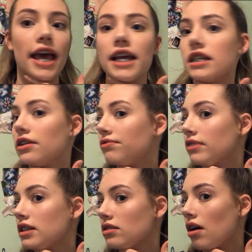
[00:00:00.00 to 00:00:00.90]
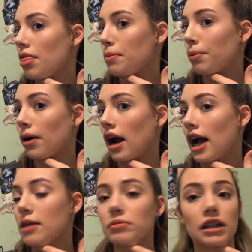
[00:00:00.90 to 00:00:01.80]
a difference on the
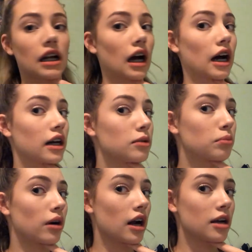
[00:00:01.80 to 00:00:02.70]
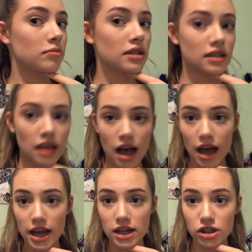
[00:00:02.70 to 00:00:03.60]
primed and unprimed
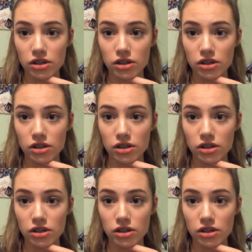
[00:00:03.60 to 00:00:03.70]
side,